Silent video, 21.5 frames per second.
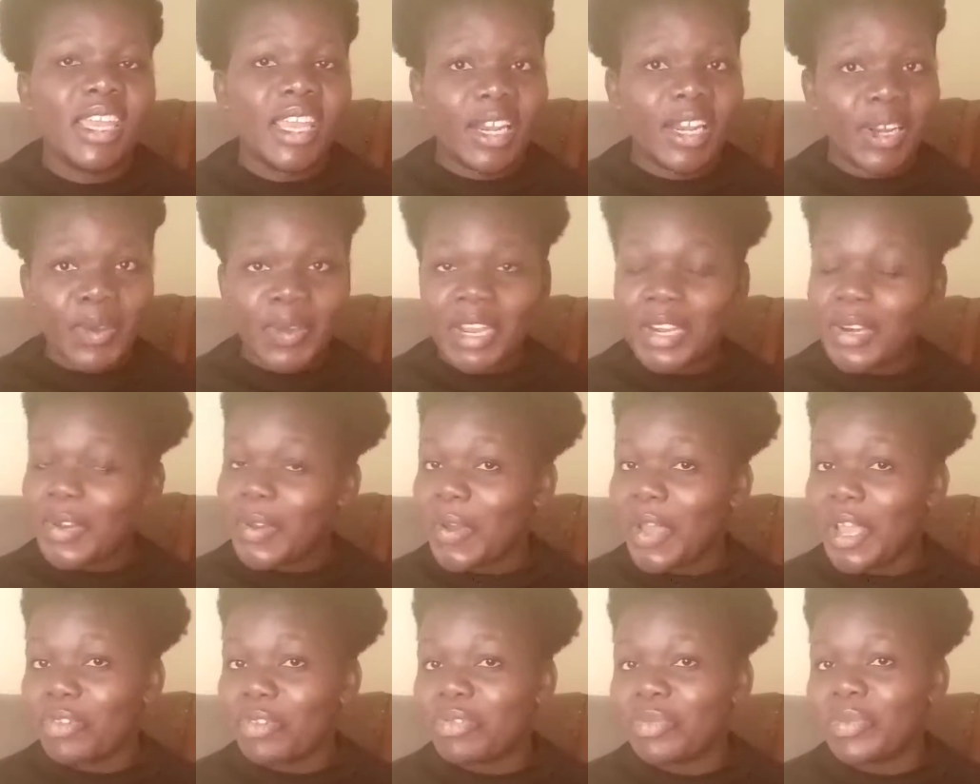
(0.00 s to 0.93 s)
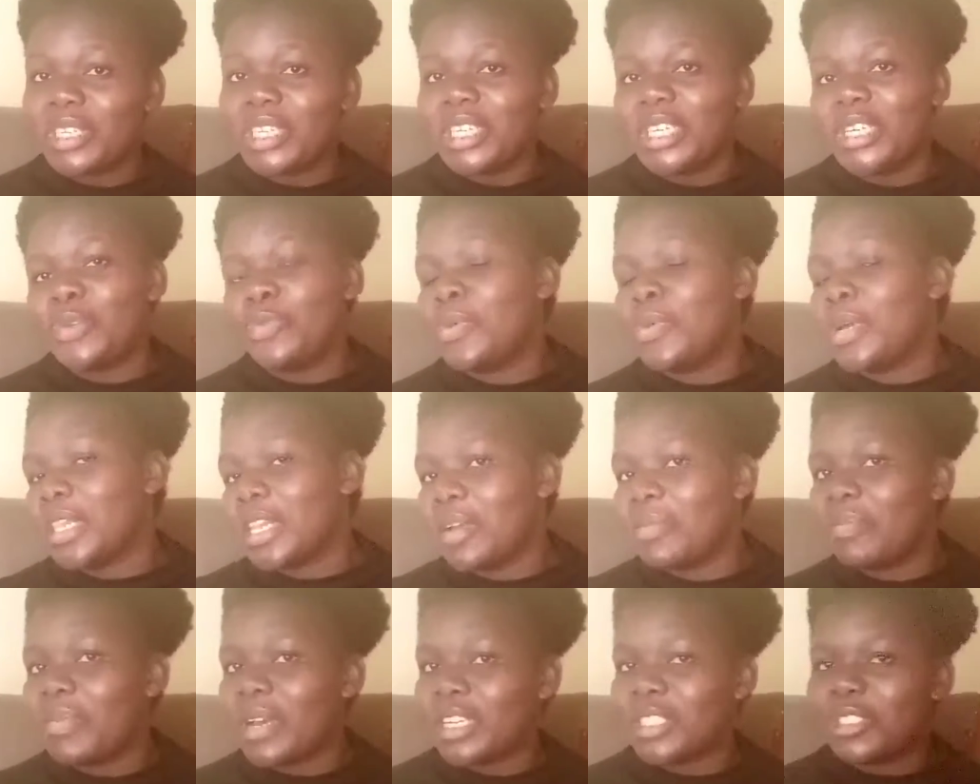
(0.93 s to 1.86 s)
Hello everybody,
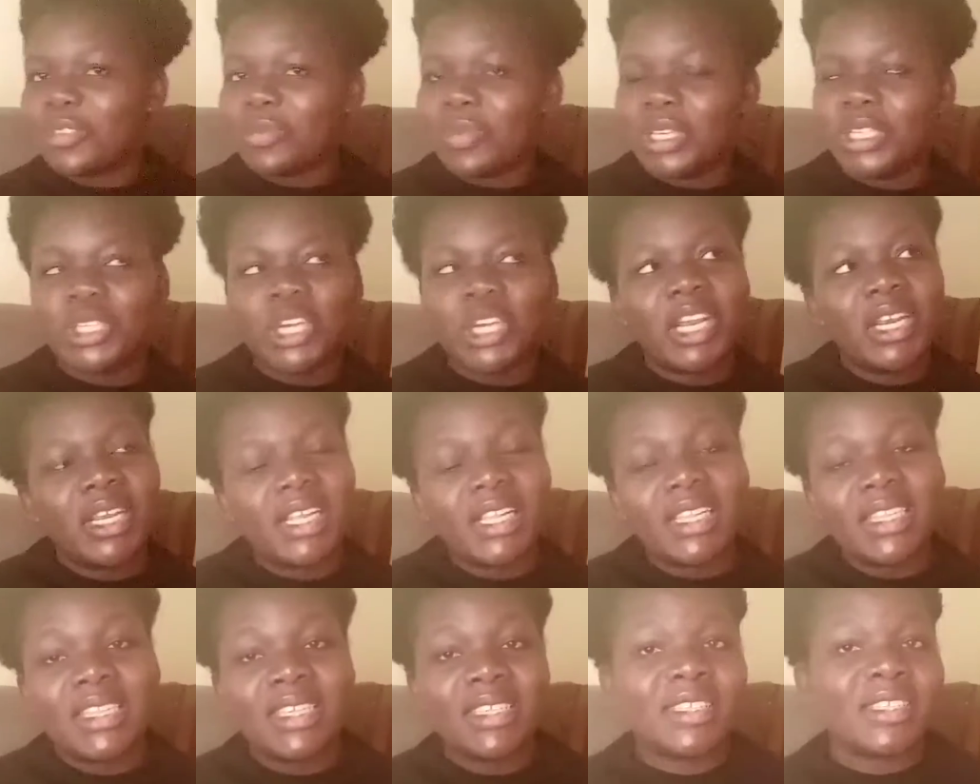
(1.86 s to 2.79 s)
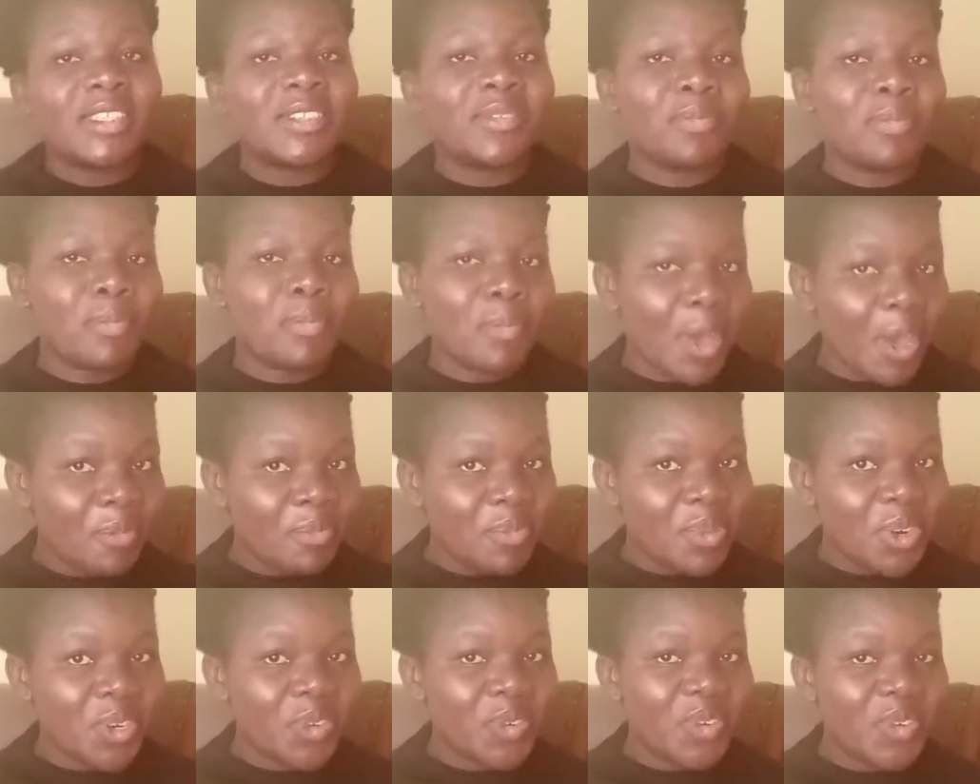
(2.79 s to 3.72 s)
welcome back to my channel. This is
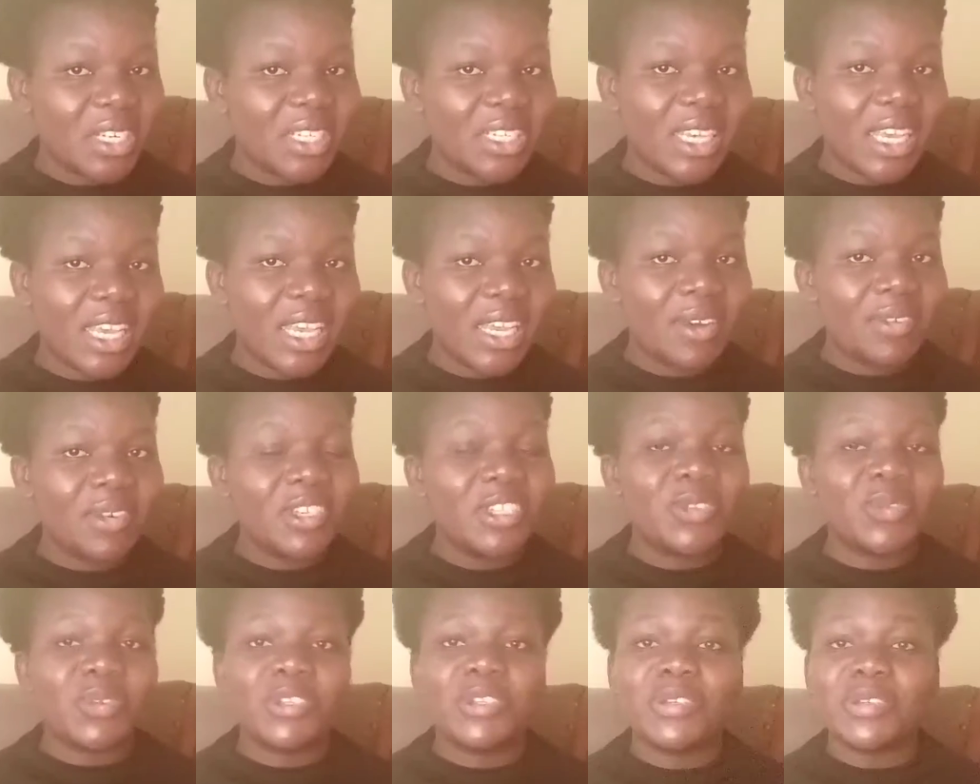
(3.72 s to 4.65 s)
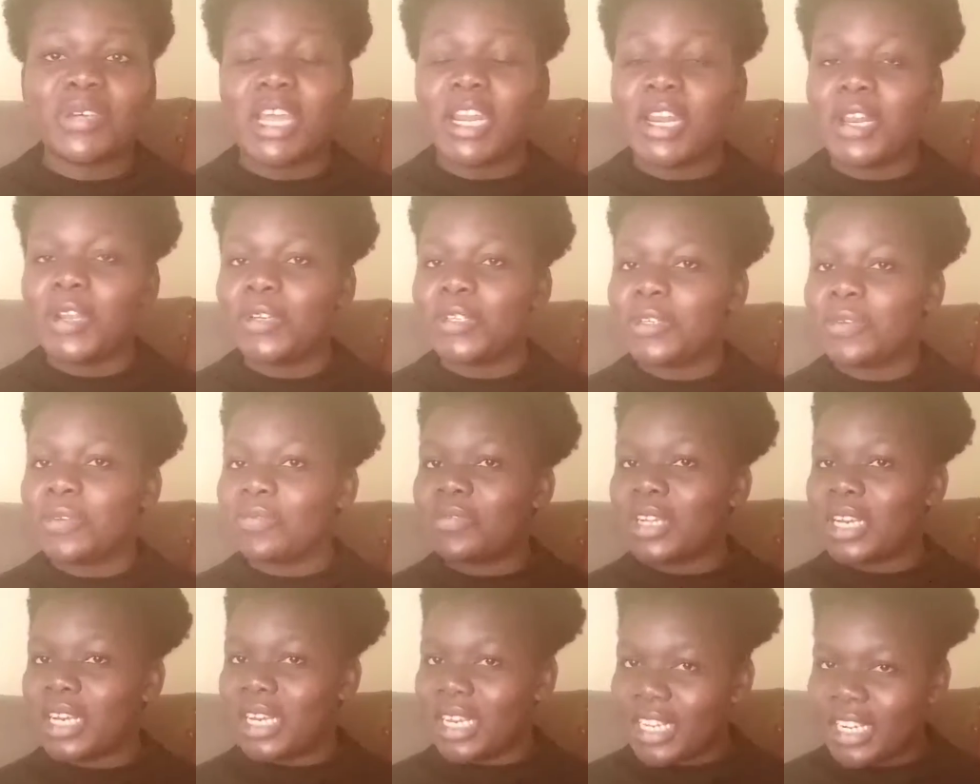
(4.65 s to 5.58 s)
Mompreneur Diaries. We do a lot of
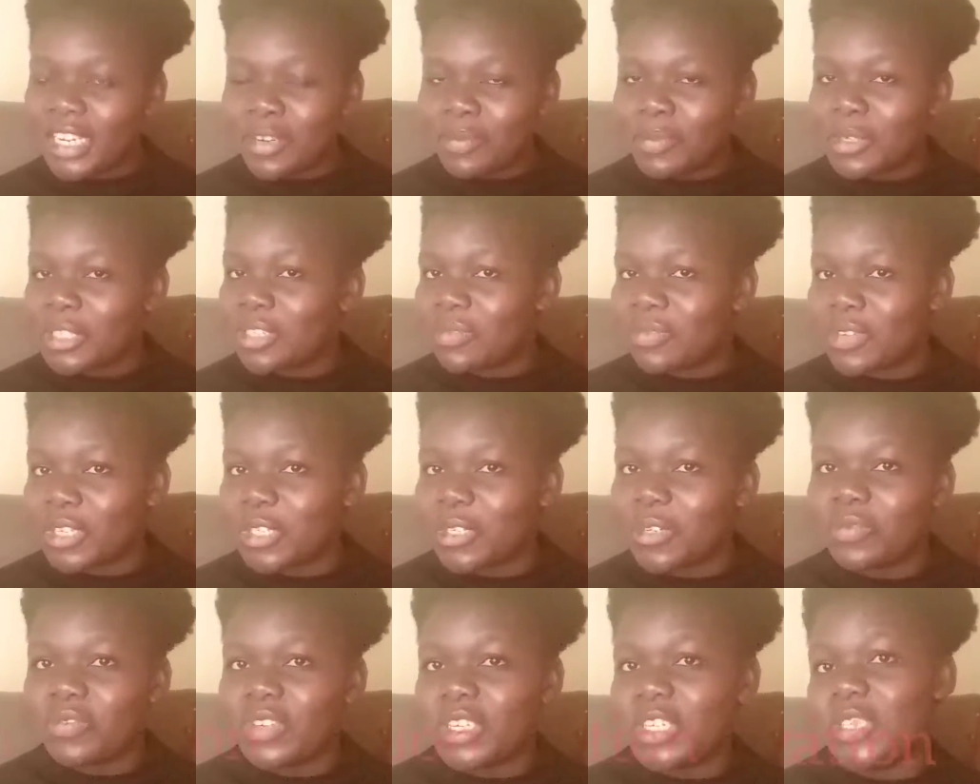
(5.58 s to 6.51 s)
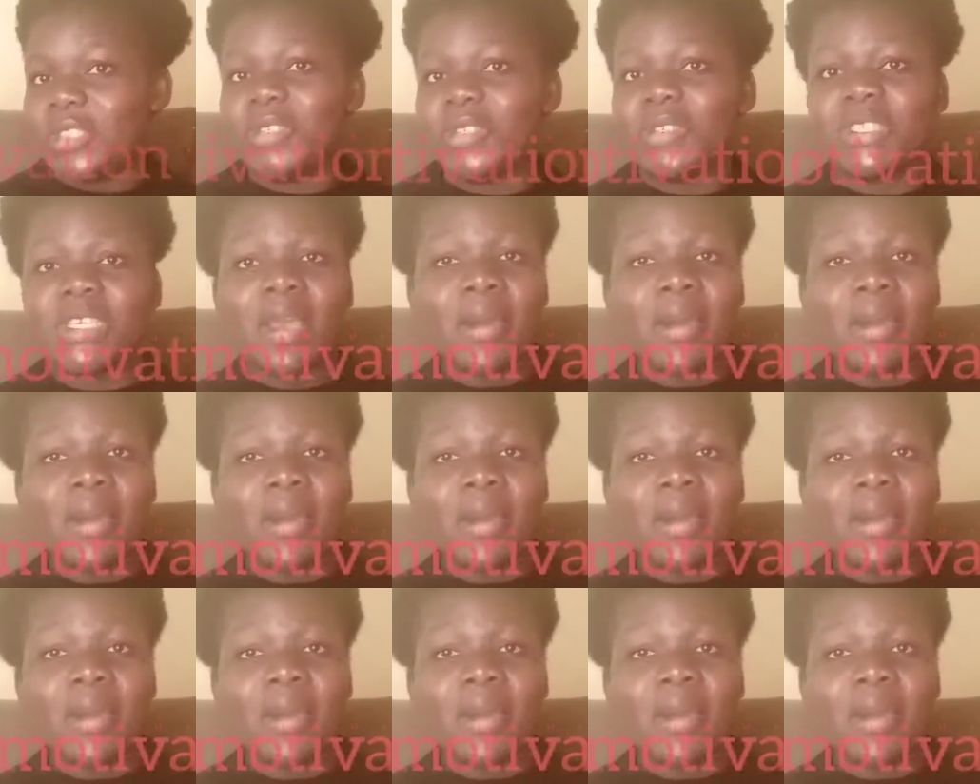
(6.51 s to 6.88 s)
cleaning motivation videos,